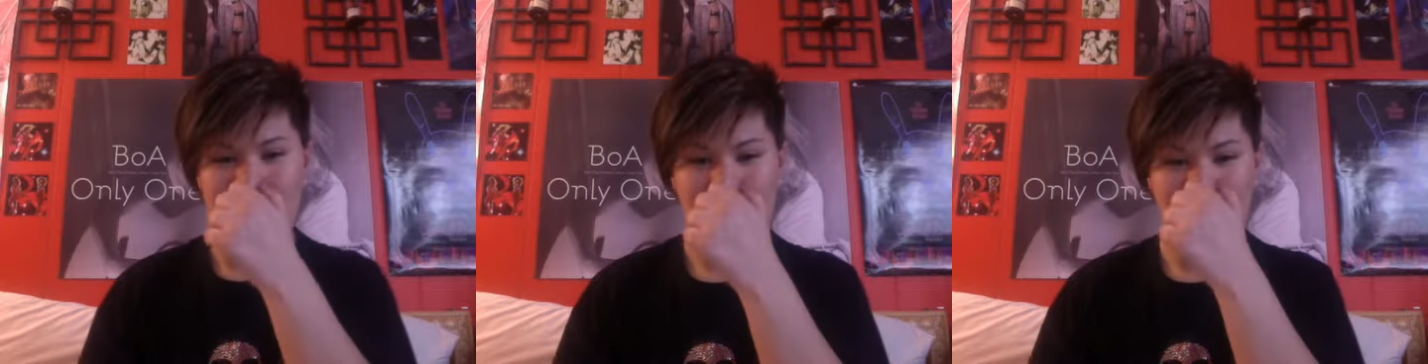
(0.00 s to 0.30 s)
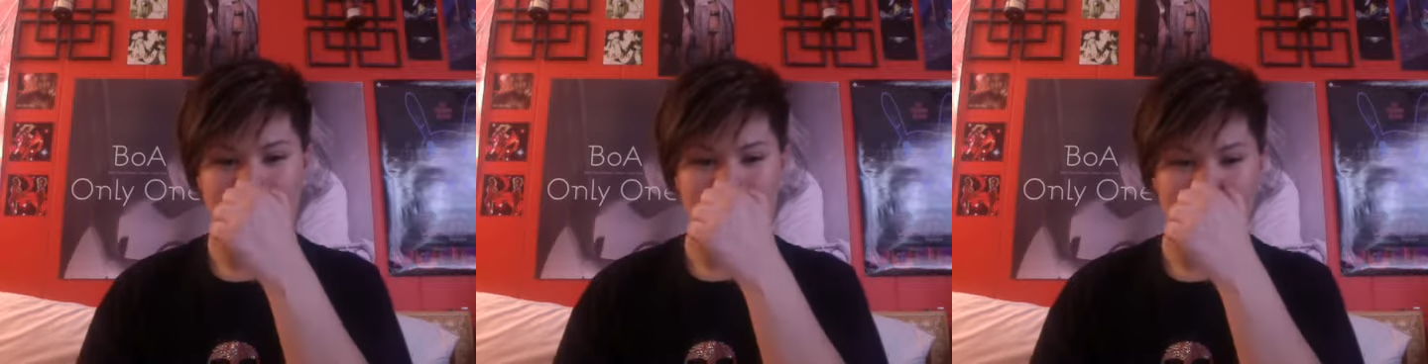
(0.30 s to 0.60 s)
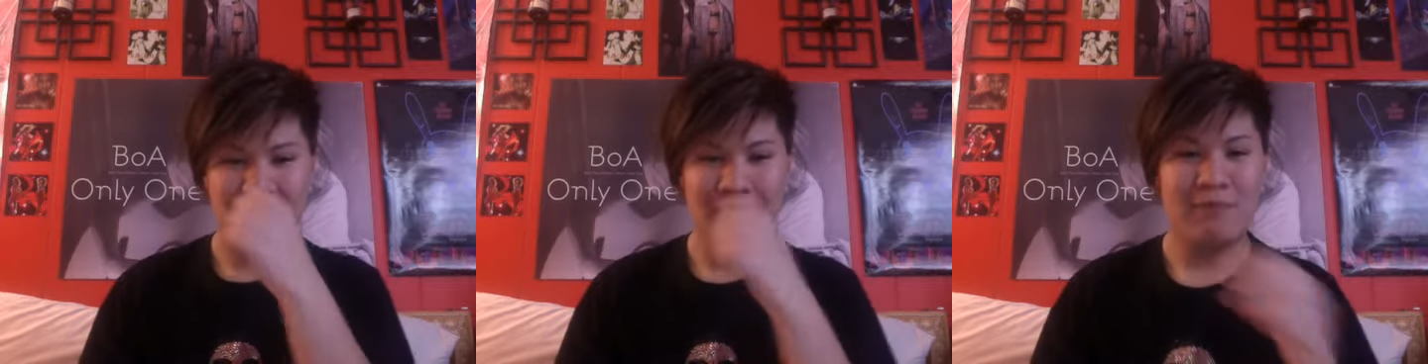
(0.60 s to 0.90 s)
Um,
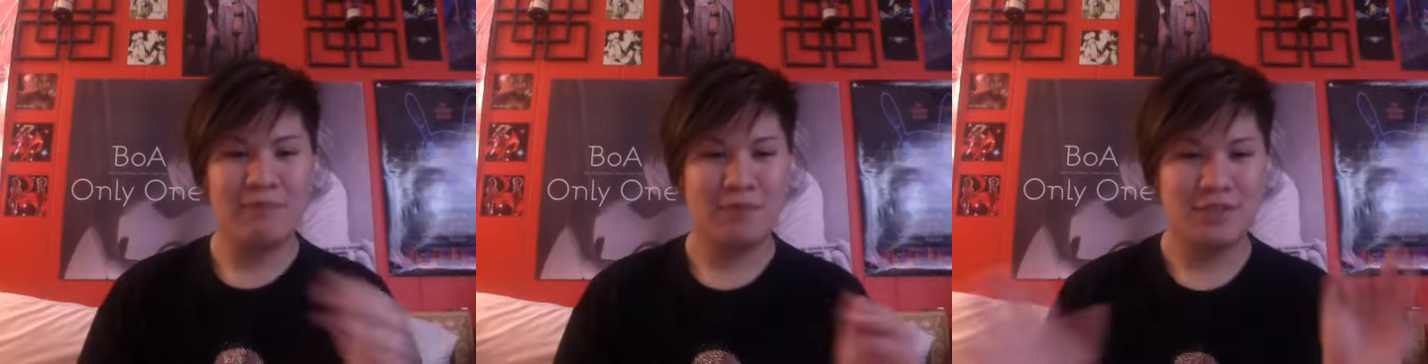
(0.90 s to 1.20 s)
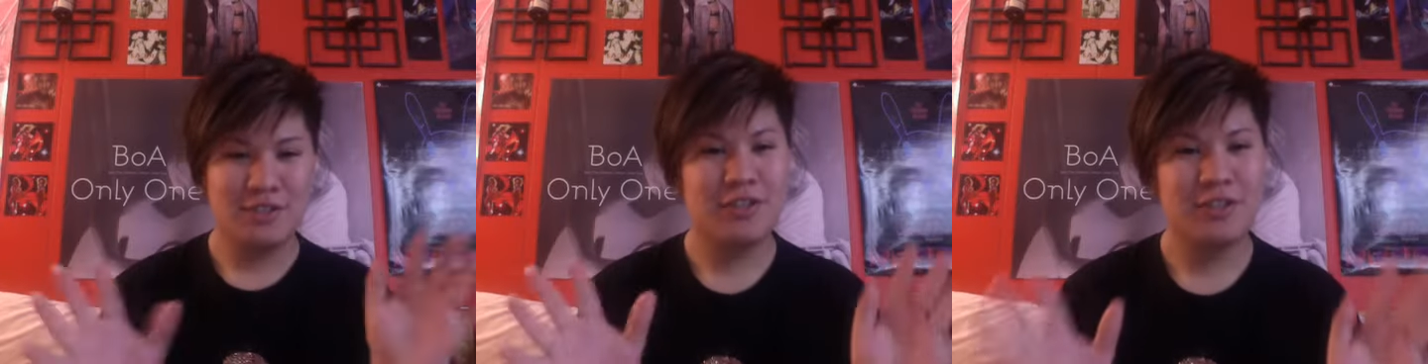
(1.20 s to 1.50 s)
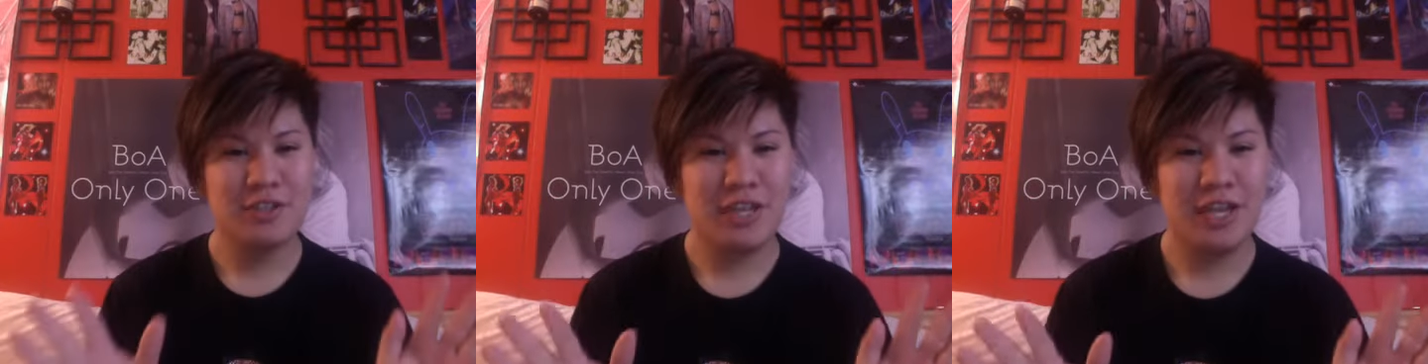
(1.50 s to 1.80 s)
if I butchered
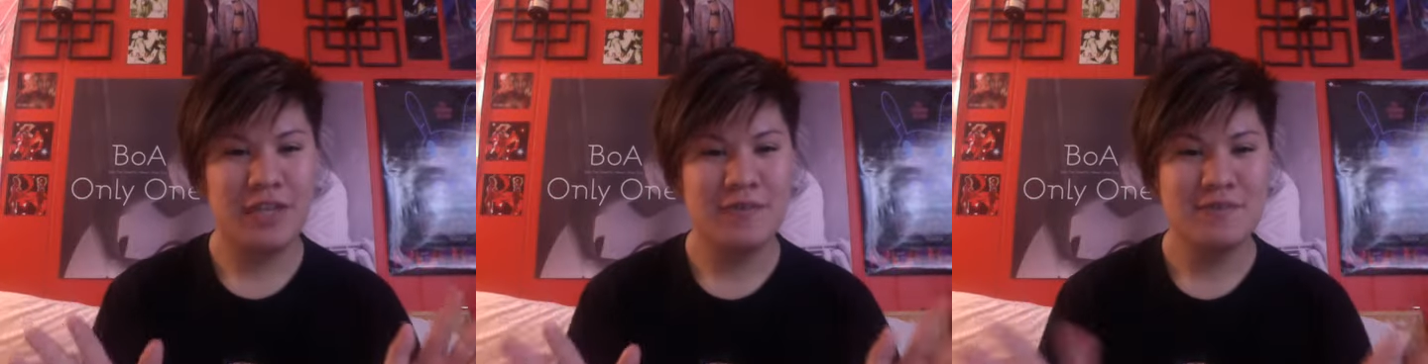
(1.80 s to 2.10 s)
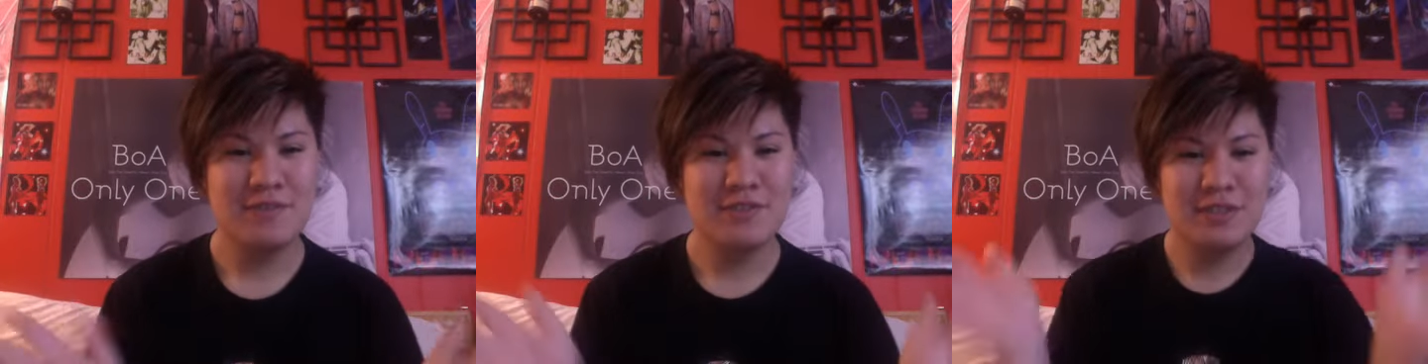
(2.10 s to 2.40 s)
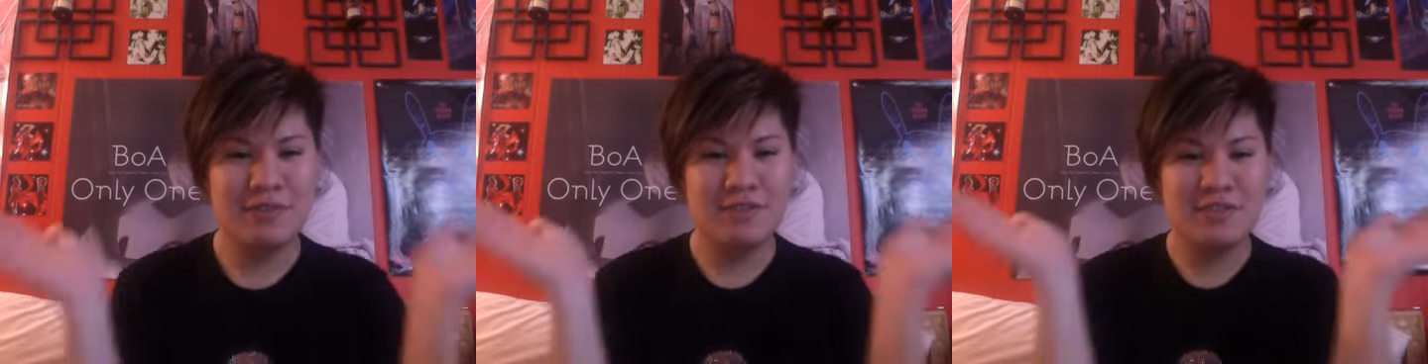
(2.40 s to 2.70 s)
your names, they
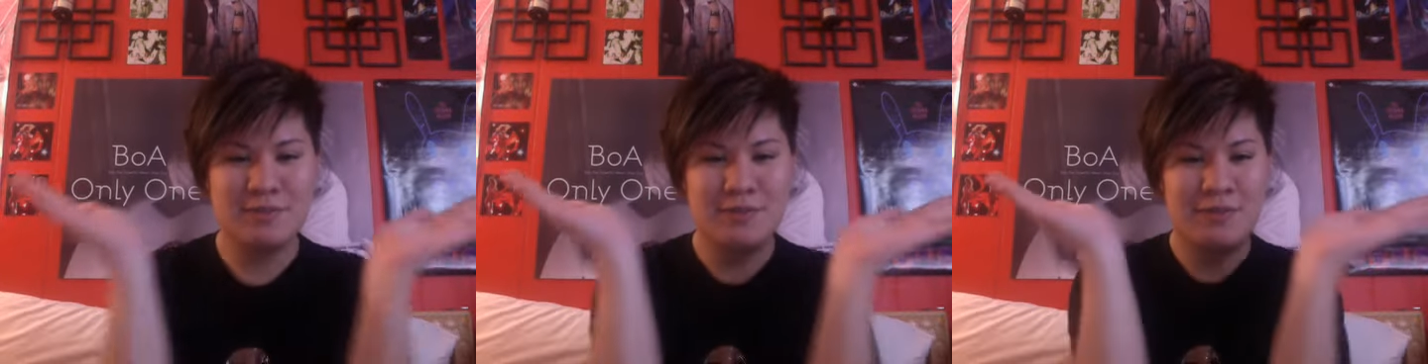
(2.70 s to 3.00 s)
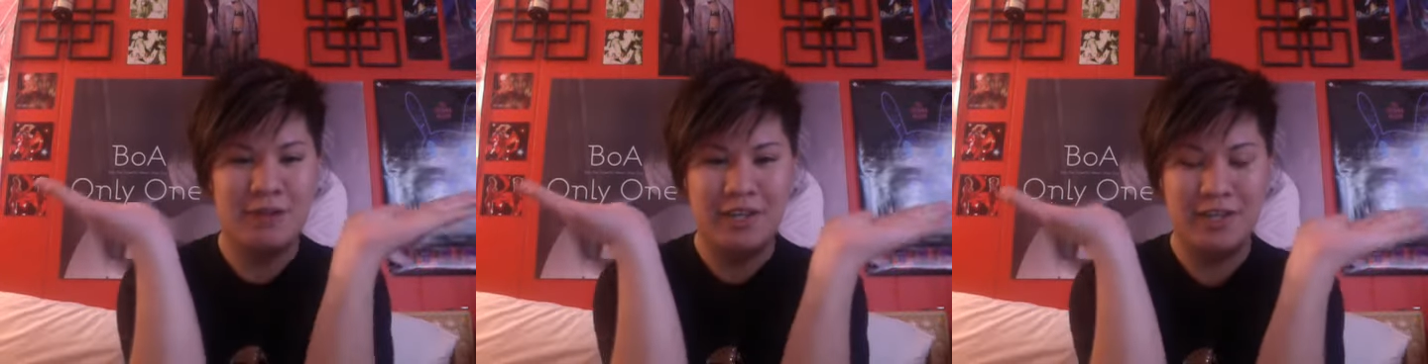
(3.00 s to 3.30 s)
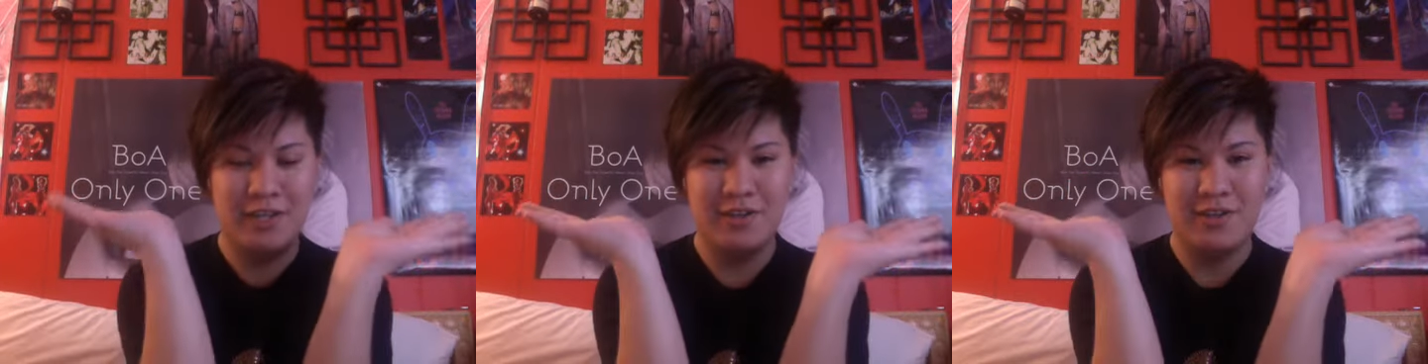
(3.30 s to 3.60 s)
would just be right
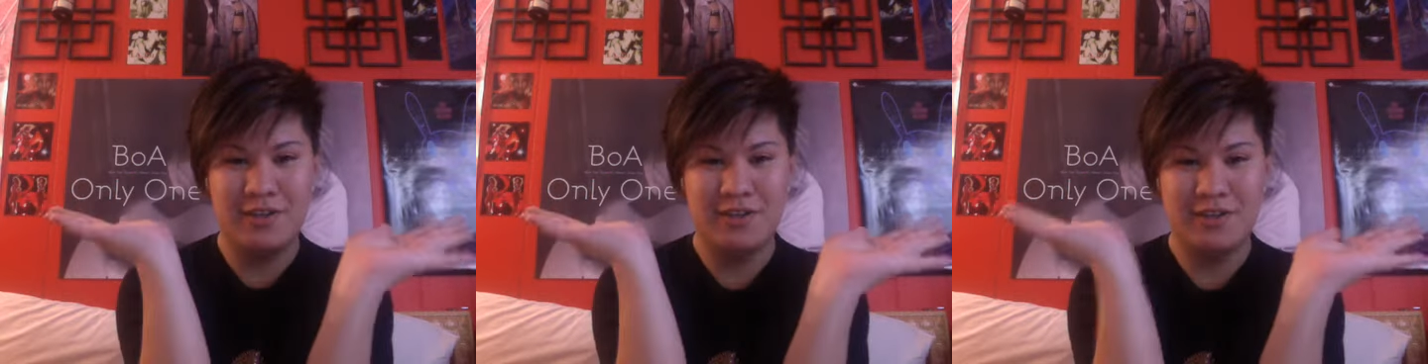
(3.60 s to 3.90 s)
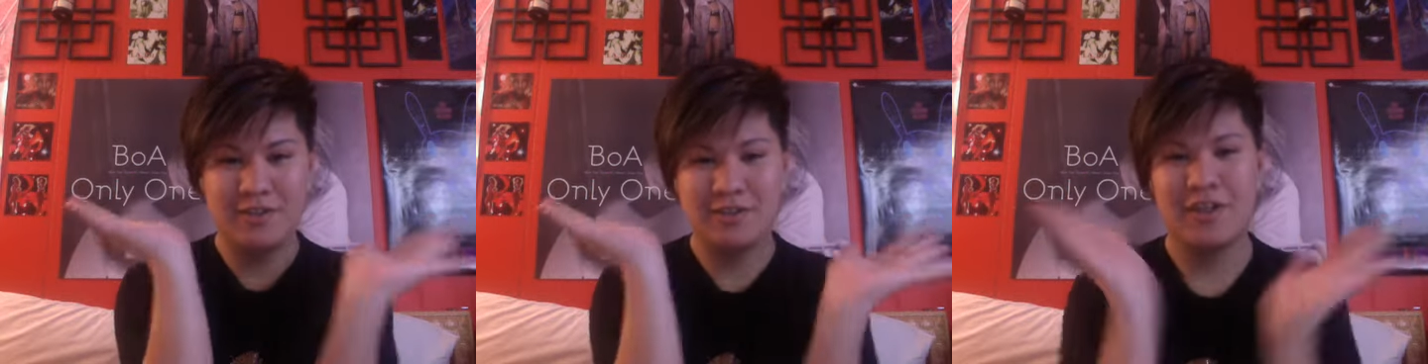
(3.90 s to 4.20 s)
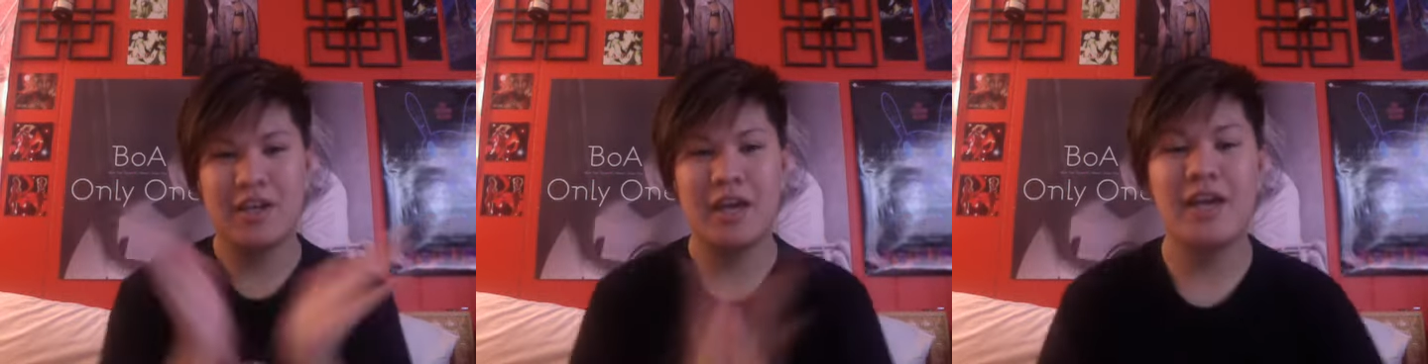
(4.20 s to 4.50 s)
here.
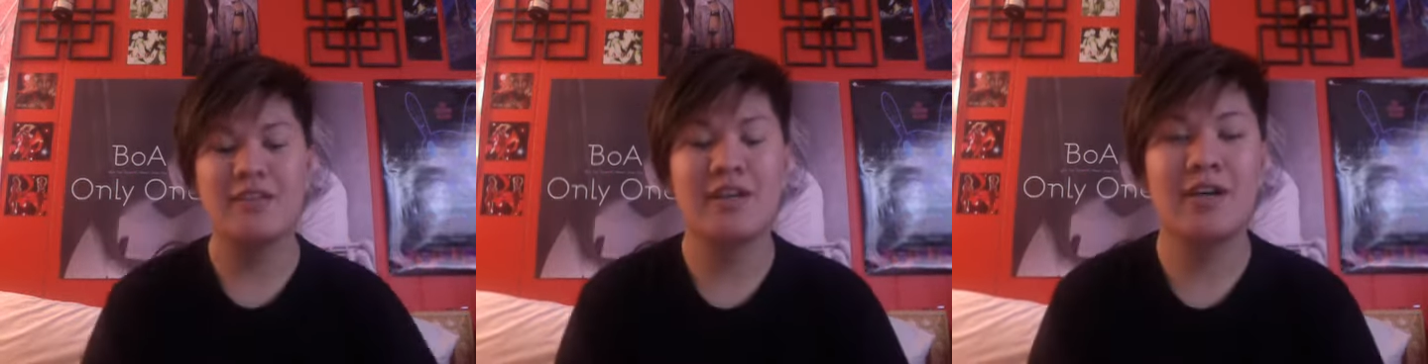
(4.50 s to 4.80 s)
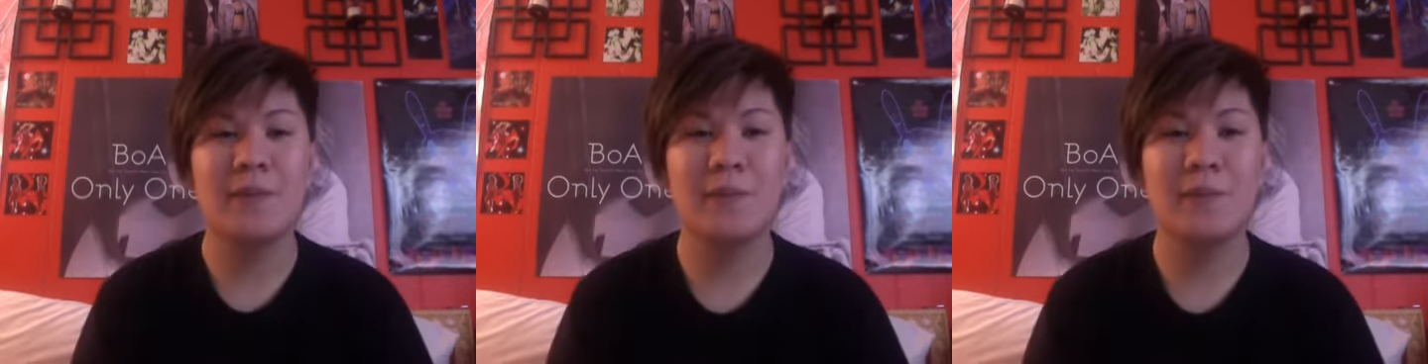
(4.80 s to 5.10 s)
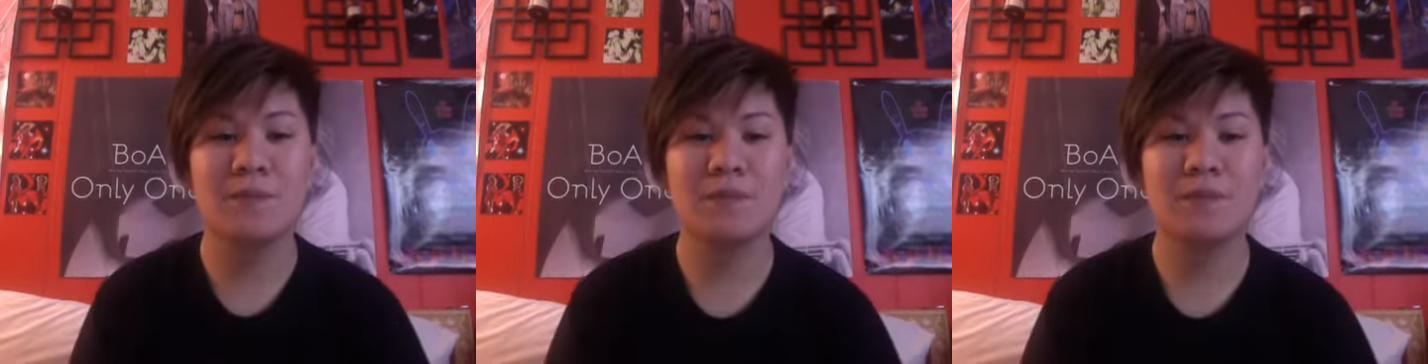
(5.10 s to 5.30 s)
And um,